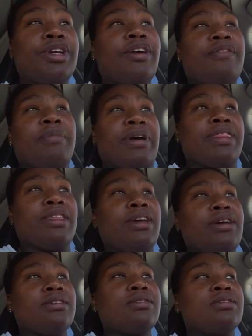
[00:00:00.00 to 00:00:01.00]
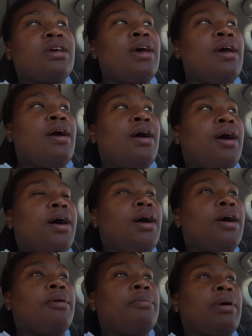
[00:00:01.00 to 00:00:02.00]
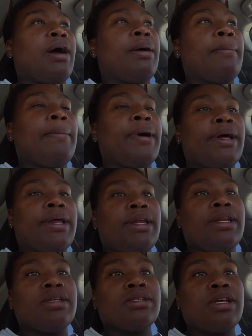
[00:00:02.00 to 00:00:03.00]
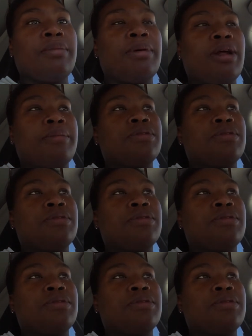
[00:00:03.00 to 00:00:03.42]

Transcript: of my things, but it is coming up